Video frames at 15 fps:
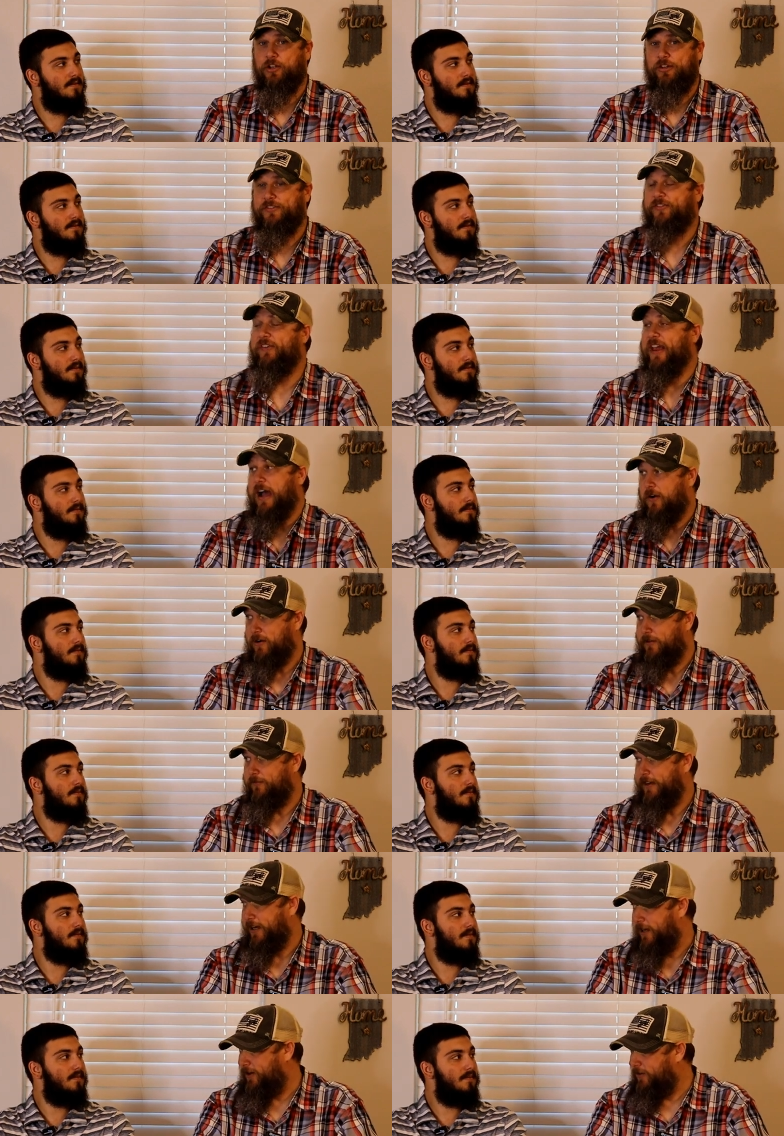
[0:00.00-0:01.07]
Speaker 1: a good
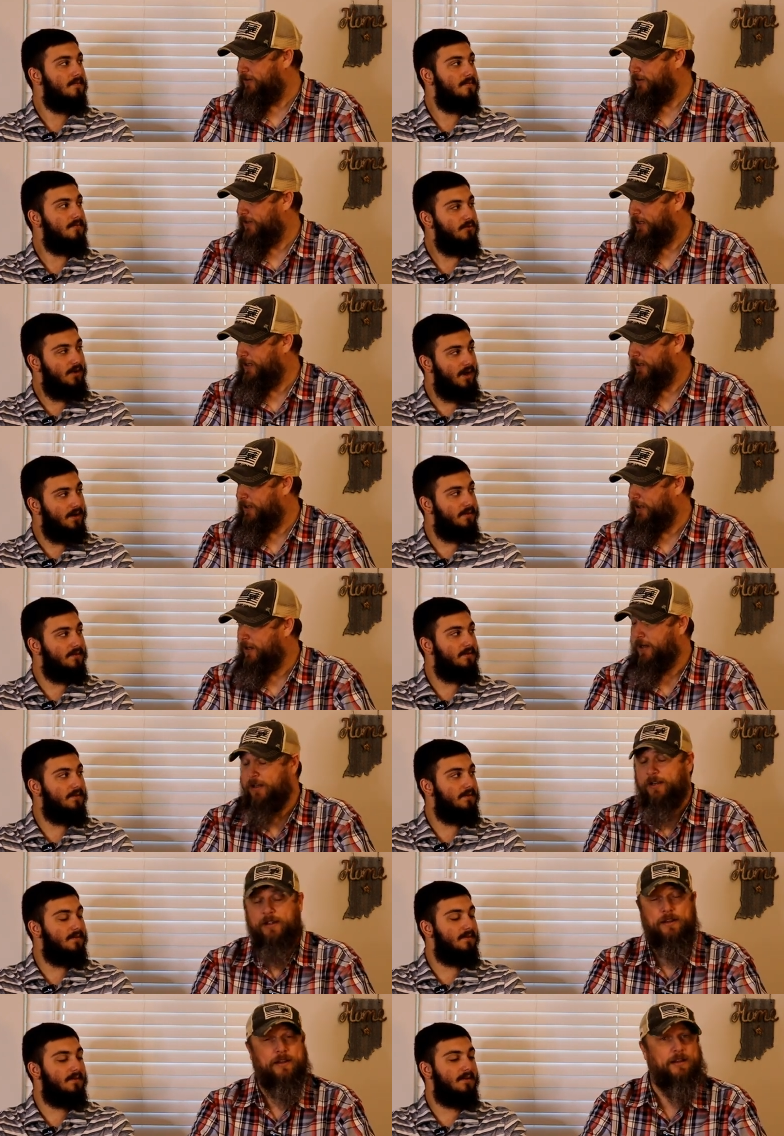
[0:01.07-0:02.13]
sour video. Right.
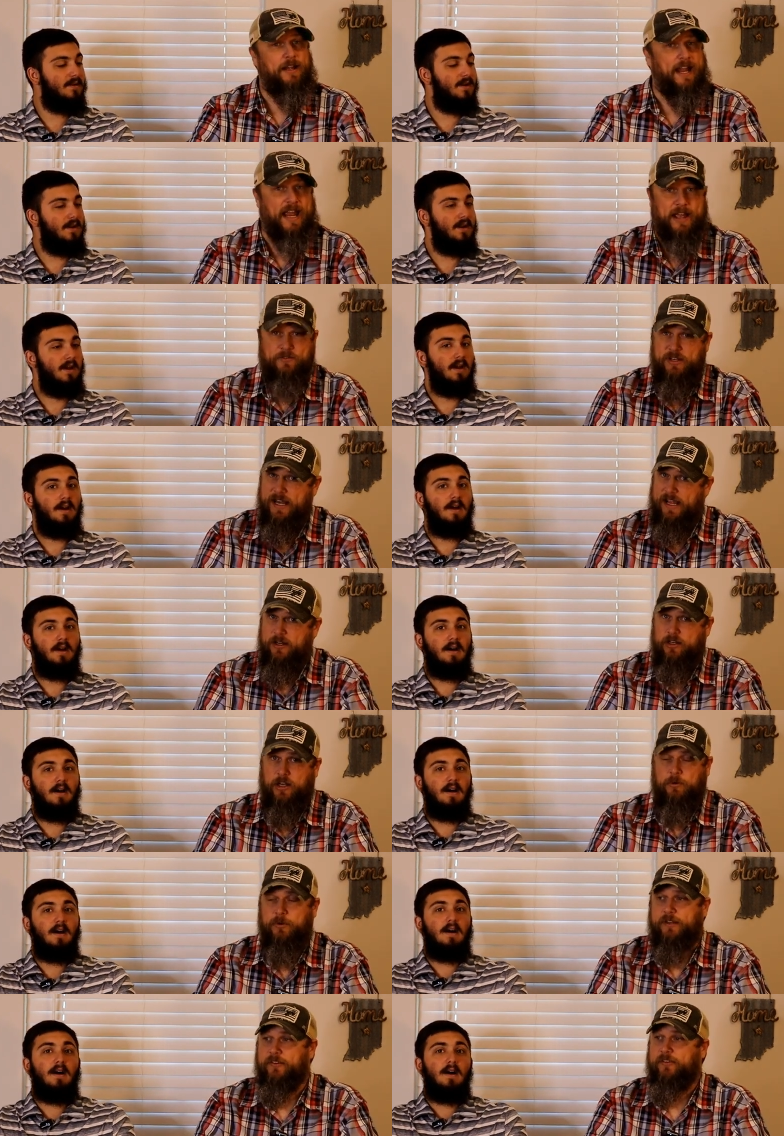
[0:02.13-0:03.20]
Haven't had
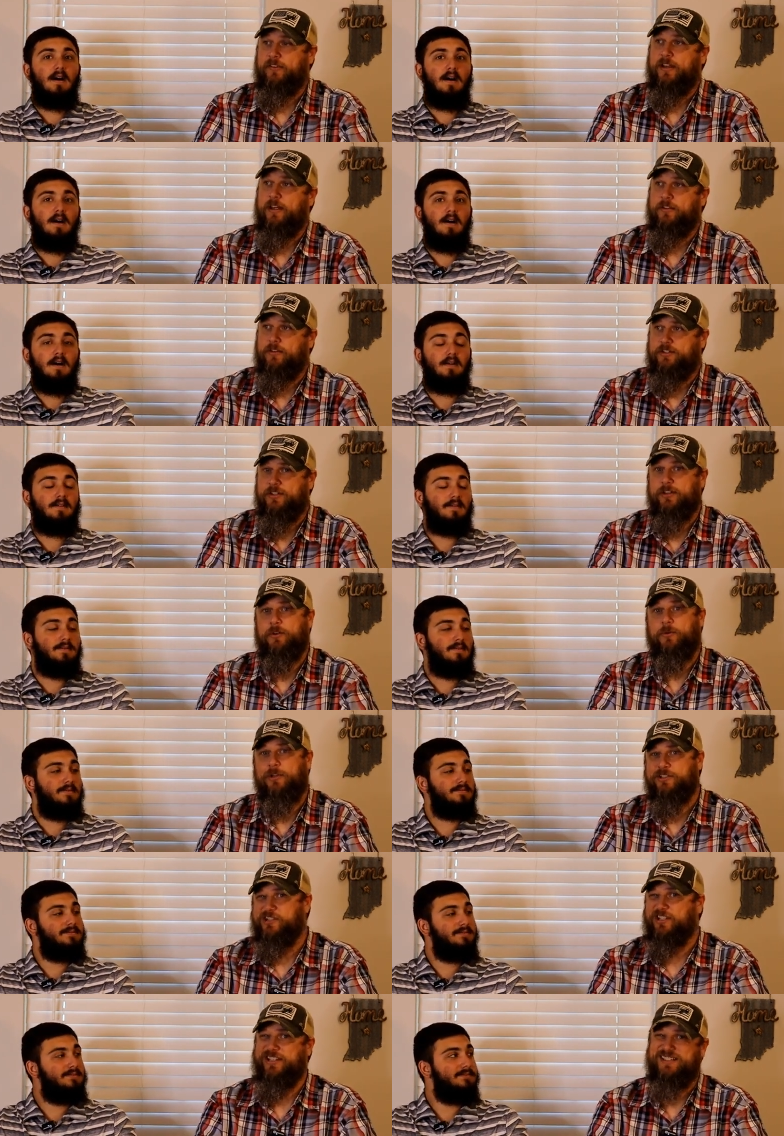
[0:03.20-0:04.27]
a good one because the other two
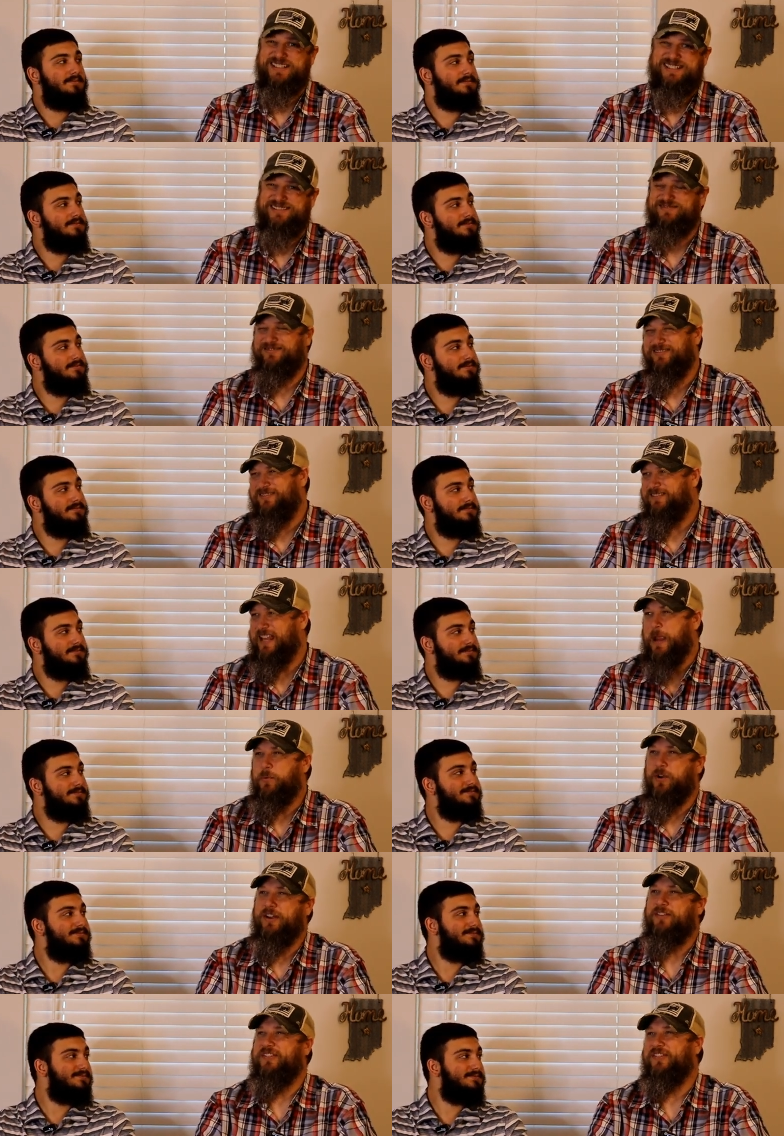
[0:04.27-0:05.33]
were just
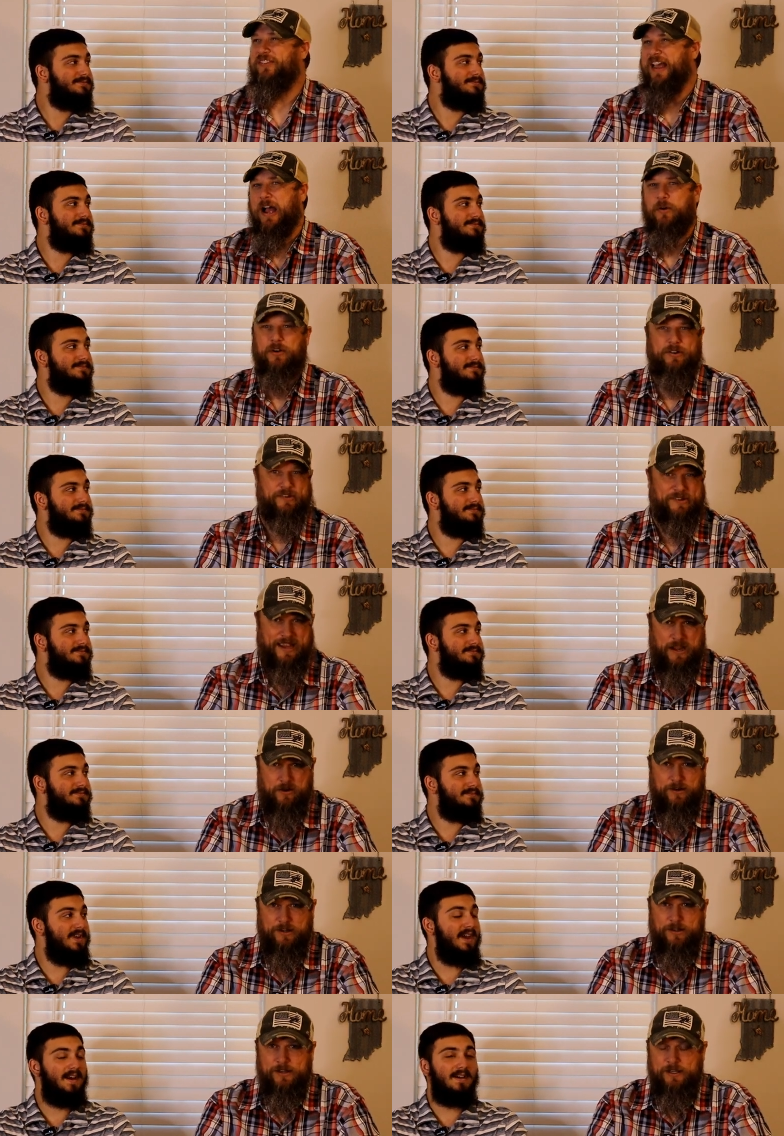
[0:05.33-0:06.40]
they weren't sour,
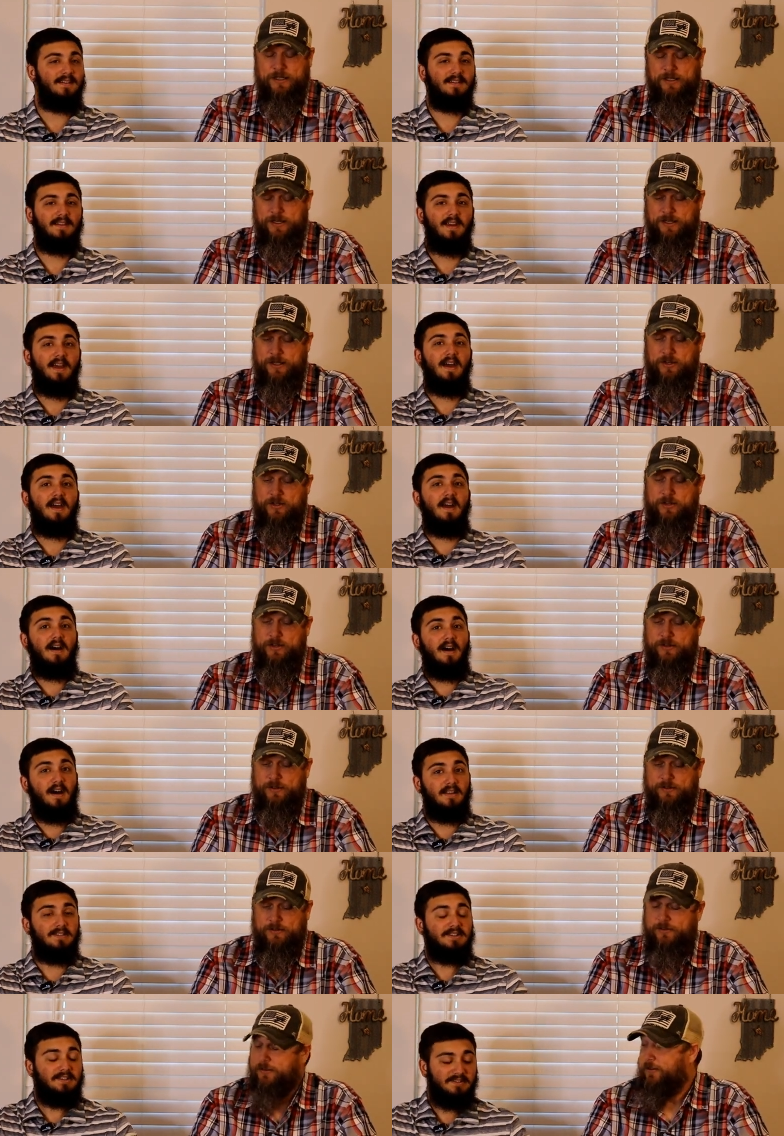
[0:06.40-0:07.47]
sour. Yeah.
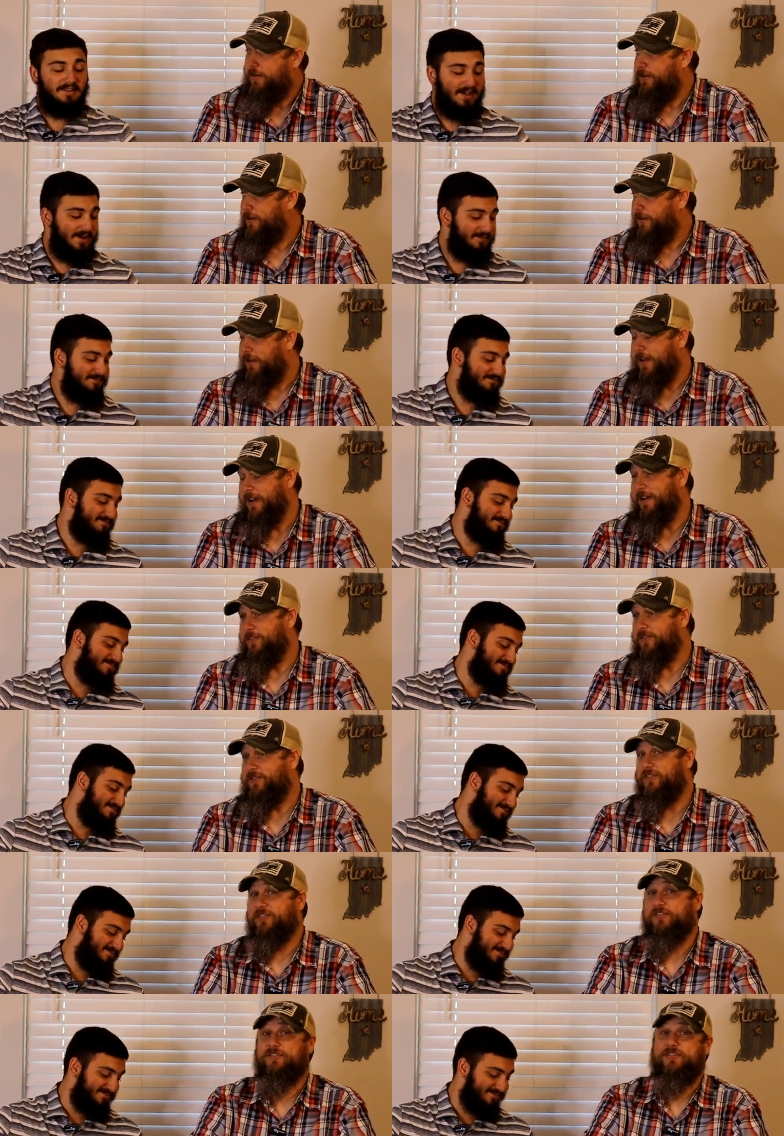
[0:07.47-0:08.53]
Until now. I
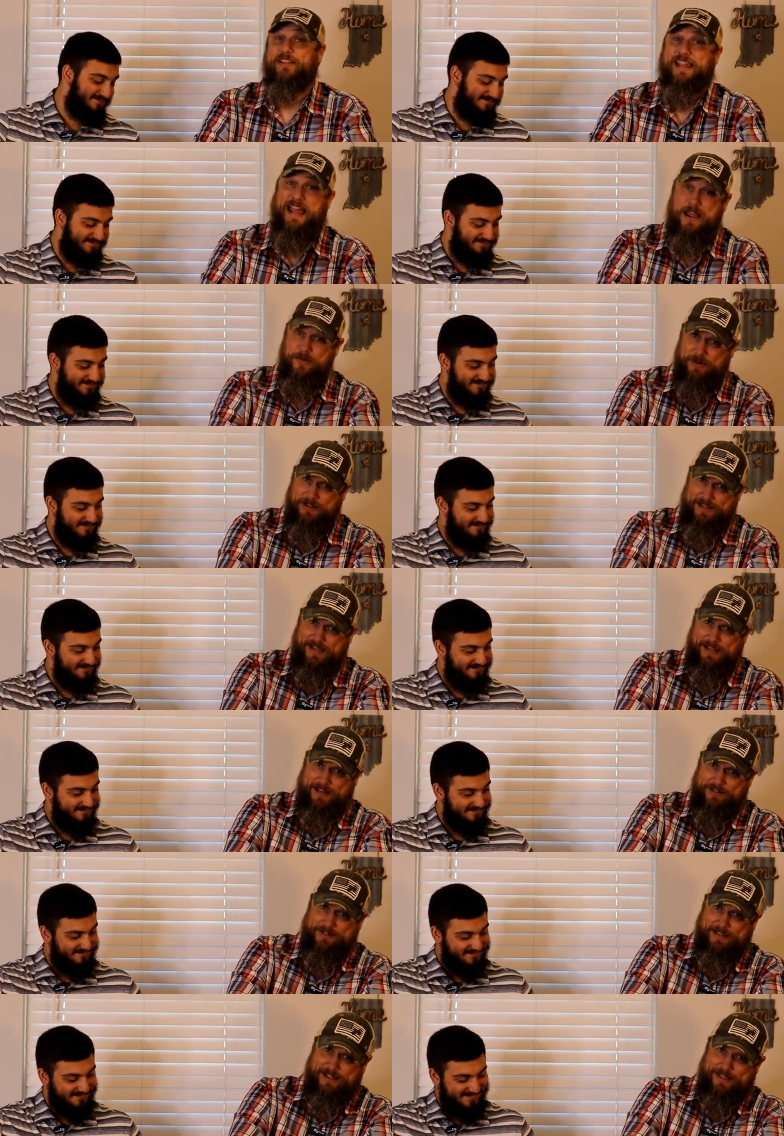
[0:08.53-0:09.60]
have scoured
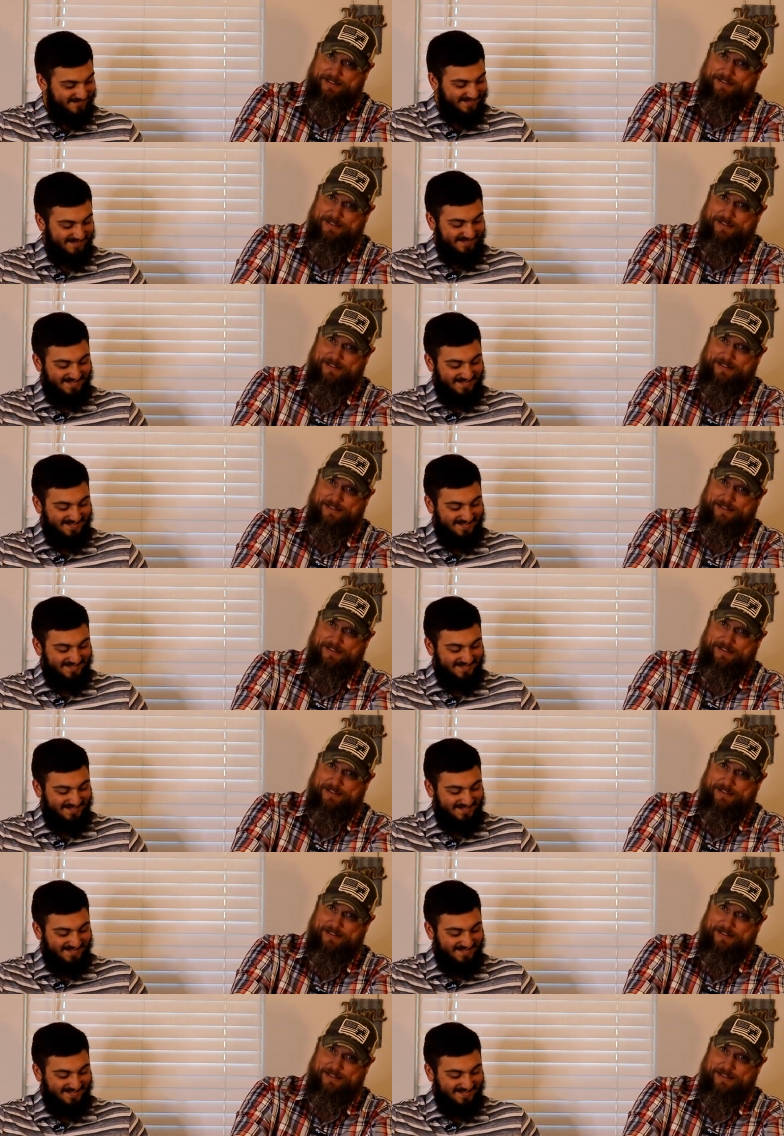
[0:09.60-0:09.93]
the internet